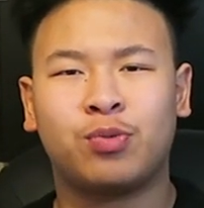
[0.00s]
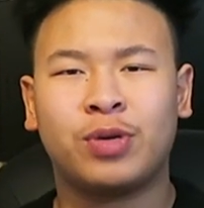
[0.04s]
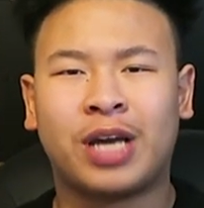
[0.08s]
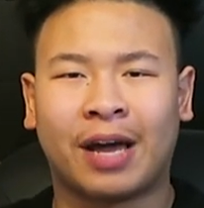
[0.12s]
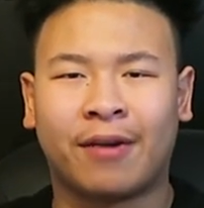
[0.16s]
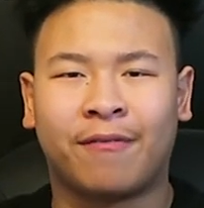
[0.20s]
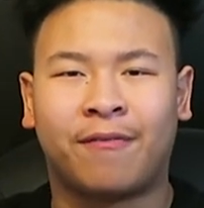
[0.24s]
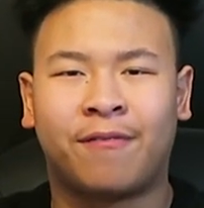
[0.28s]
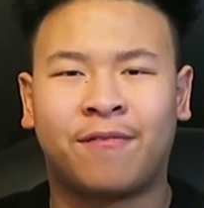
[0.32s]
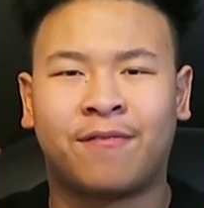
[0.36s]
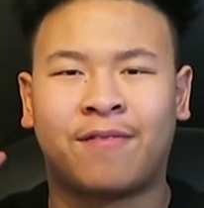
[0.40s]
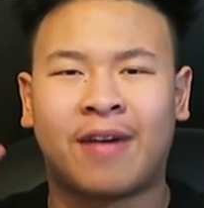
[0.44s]
we
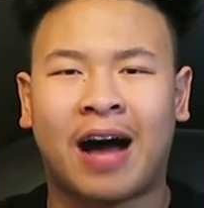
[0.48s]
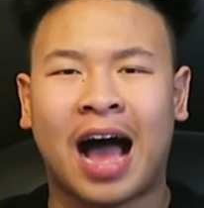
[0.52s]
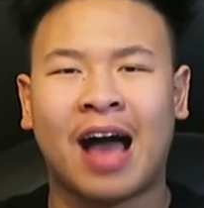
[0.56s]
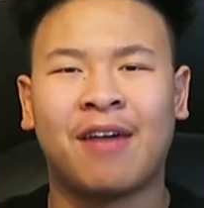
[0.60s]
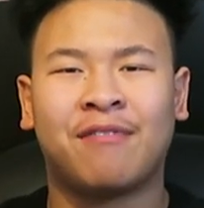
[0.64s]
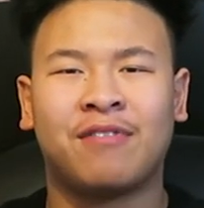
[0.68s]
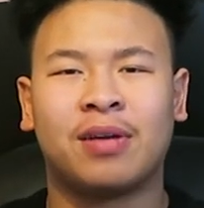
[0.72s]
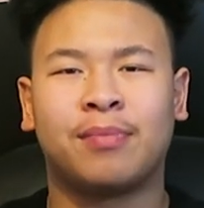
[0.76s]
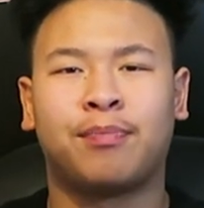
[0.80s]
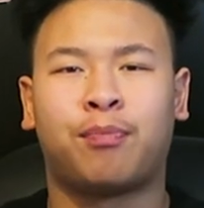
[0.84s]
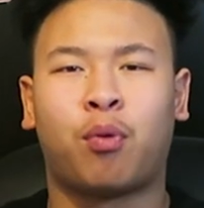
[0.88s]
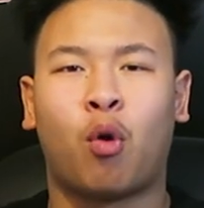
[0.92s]
got
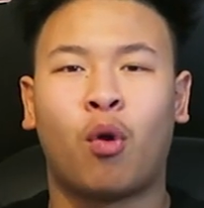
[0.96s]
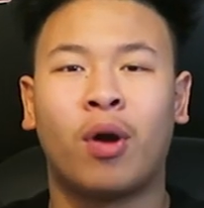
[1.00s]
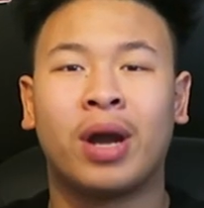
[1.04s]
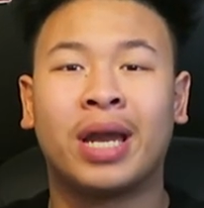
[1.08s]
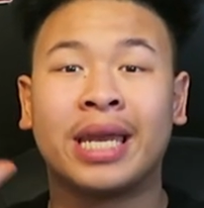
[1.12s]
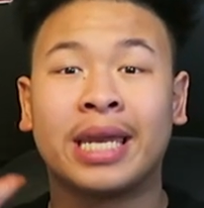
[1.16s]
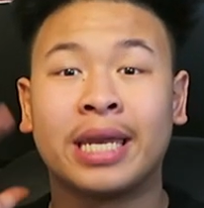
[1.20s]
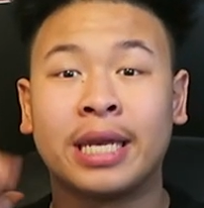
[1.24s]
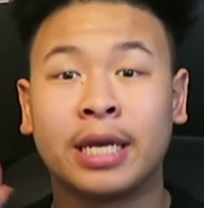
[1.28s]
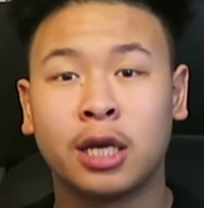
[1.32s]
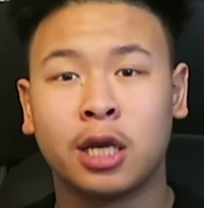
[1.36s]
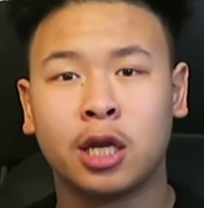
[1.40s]
5
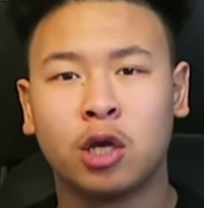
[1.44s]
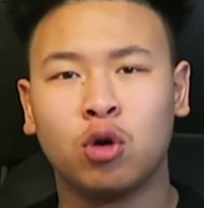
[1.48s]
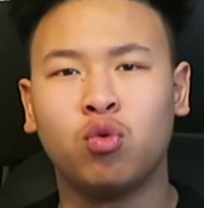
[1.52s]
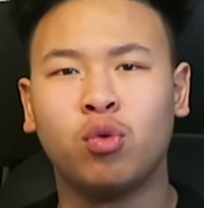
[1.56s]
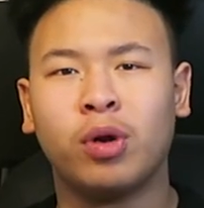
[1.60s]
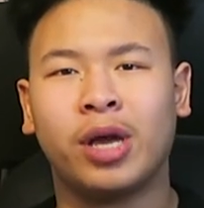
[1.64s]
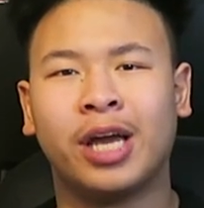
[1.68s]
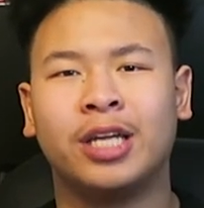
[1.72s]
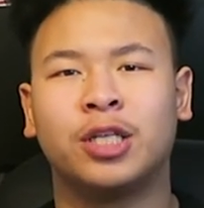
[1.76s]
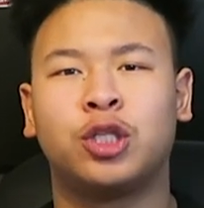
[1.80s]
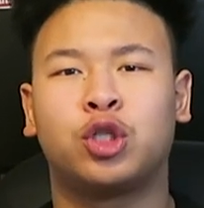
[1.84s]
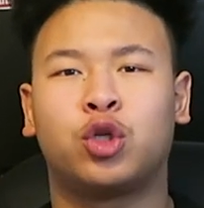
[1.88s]
important
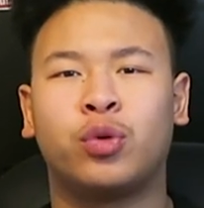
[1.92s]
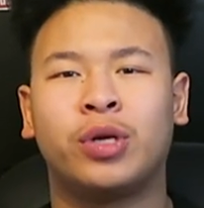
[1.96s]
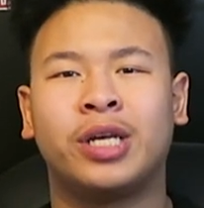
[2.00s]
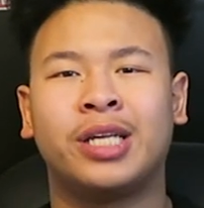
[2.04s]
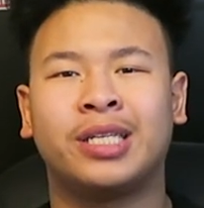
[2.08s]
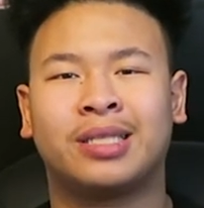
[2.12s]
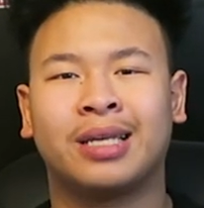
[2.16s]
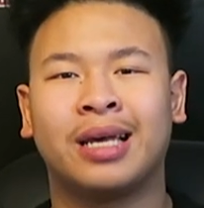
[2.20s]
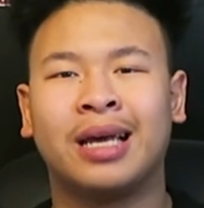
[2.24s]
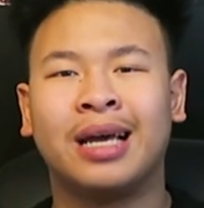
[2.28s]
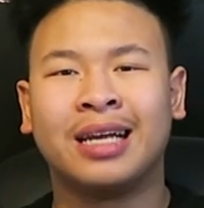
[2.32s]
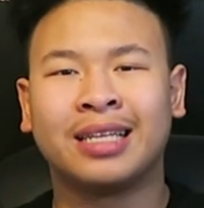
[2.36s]
new
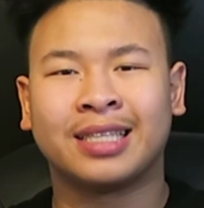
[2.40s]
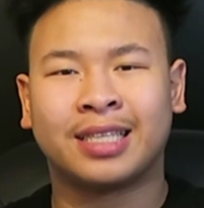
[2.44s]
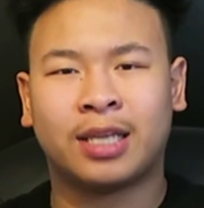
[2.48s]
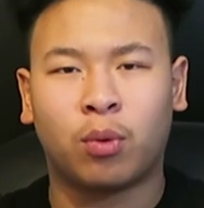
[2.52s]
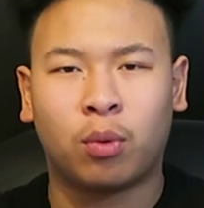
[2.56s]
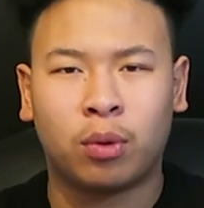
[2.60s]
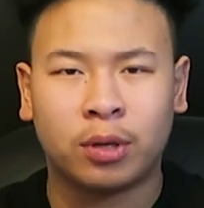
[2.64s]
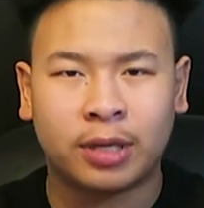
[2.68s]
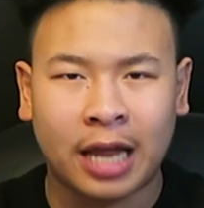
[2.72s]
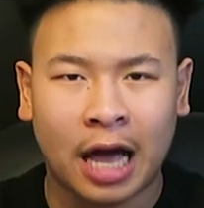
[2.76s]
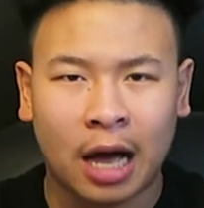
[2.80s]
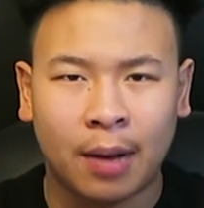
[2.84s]
injuries
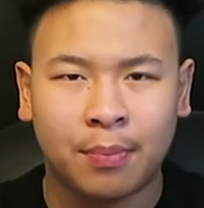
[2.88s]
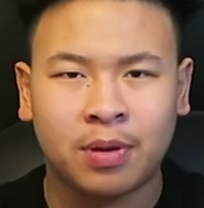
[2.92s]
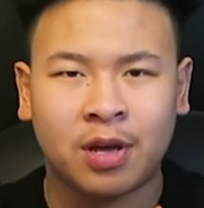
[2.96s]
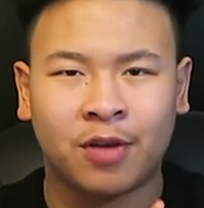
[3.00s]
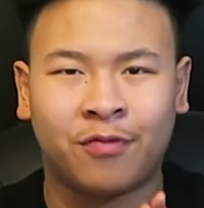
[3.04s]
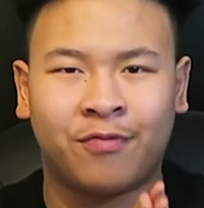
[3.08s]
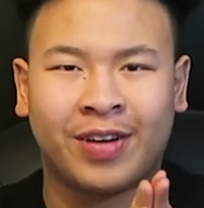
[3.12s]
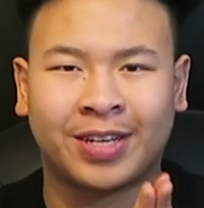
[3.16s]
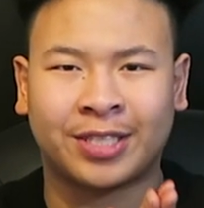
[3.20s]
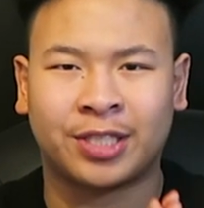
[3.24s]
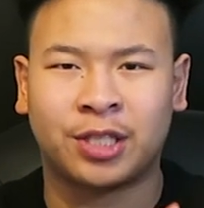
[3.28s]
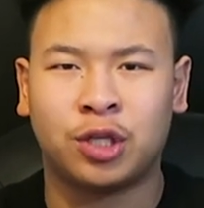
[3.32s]
that will now be
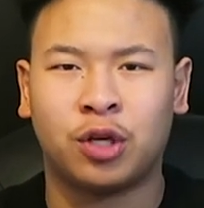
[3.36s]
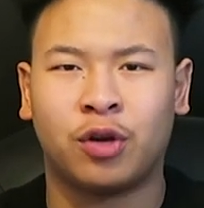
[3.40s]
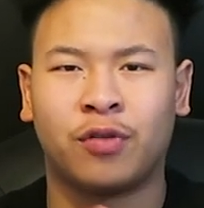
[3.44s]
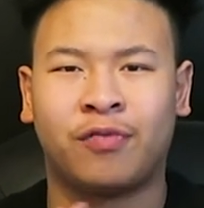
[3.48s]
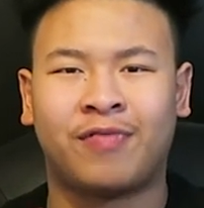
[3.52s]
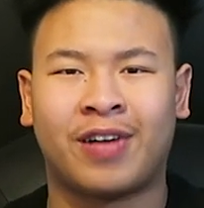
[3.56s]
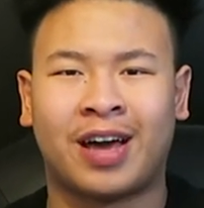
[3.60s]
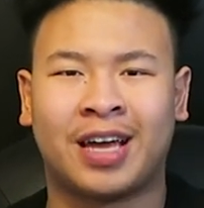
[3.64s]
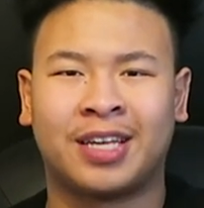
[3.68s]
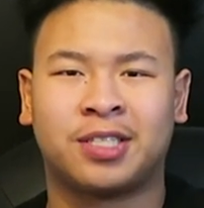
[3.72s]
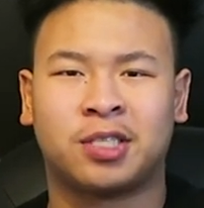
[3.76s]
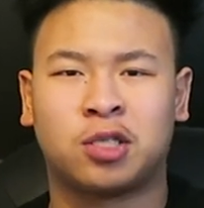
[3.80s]
affecting your
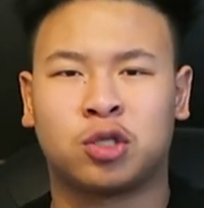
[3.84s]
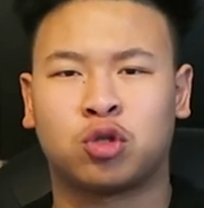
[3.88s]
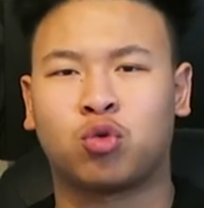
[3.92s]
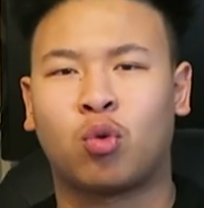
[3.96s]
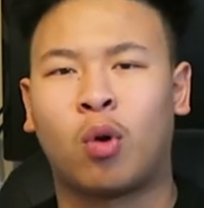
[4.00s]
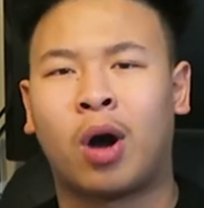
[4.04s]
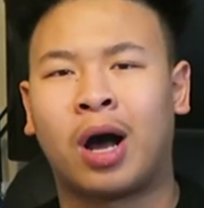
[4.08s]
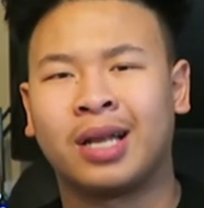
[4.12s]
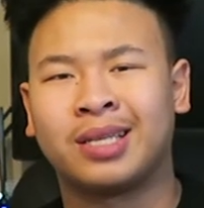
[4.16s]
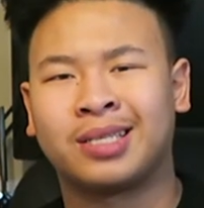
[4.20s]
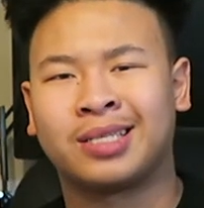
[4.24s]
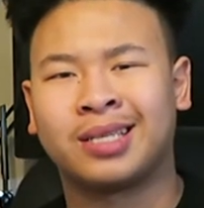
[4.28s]
fantasy
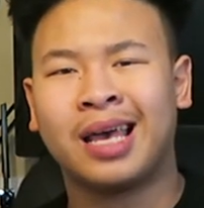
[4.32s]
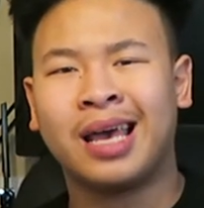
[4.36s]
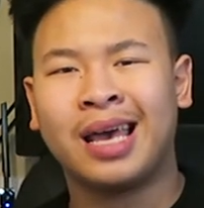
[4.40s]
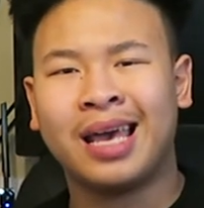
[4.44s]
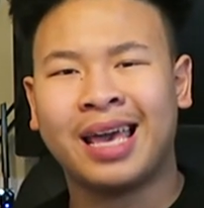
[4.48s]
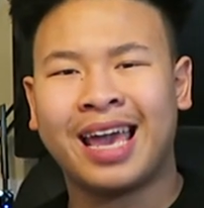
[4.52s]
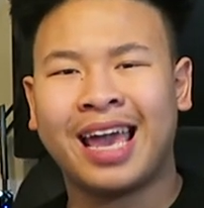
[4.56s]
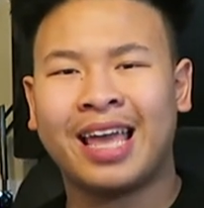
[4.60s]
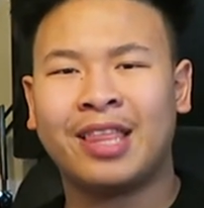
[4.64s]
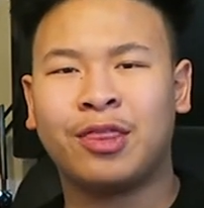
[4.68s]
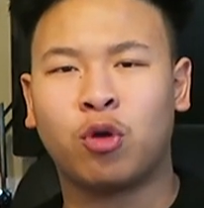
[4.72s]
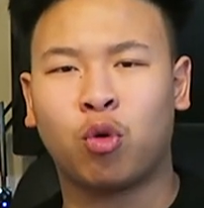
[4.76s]
squads
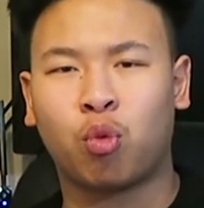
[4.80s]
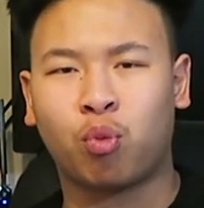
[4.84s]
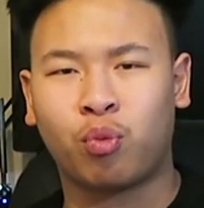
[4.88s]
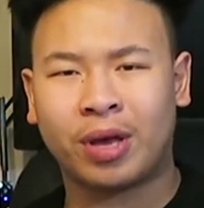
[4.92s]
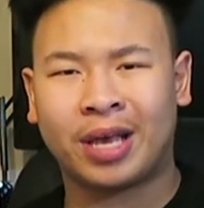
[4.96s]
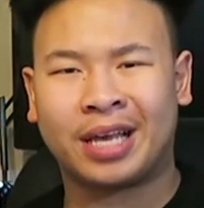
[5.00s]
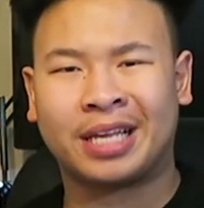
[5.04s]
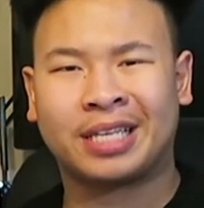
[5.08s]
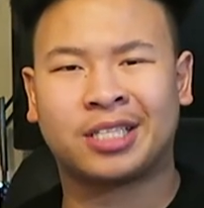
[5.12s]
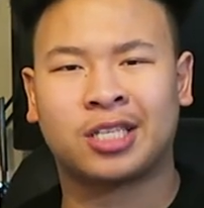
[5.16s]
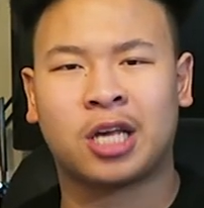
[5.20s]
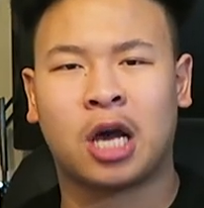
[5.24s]
in the
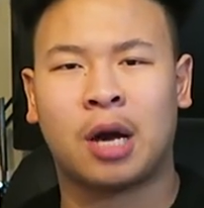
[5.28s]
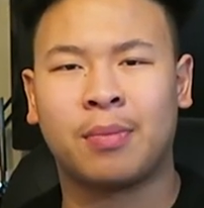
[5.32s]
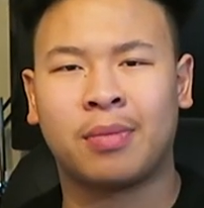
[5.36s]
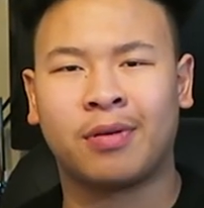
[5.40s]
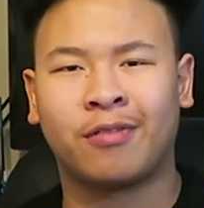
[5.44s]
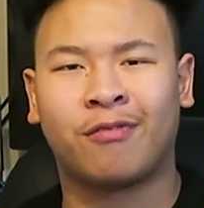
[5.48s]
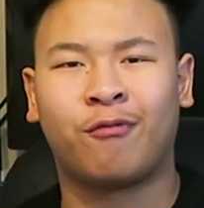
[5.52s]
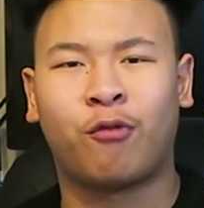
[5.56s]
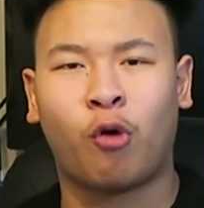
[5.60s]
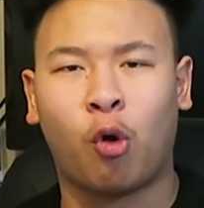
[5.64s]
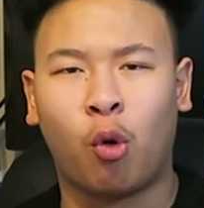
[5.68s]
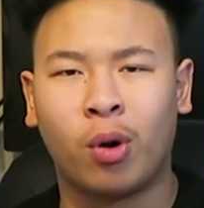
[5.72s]
weeks
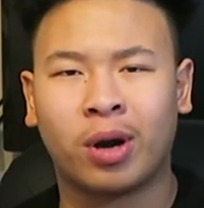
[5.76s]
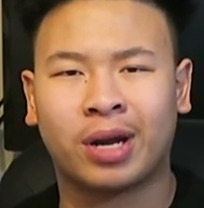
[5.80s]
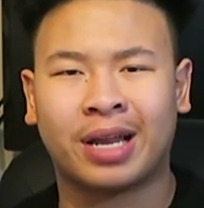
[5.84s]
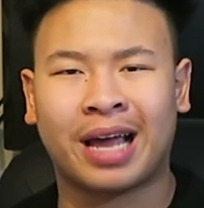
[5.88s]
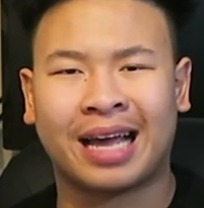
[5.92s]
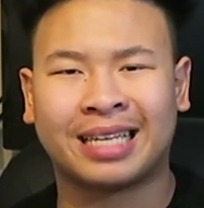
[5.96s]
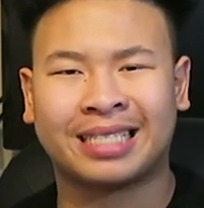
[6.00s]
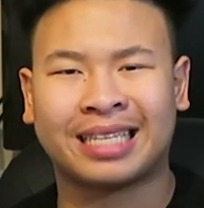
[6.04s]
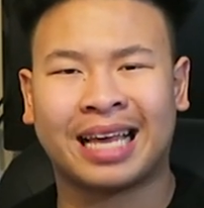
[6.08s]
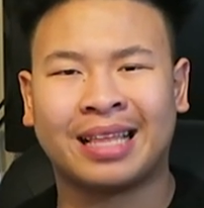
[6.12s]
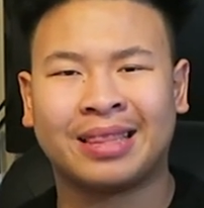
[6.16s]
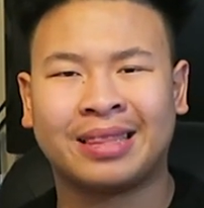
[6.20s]
coming forward, guys.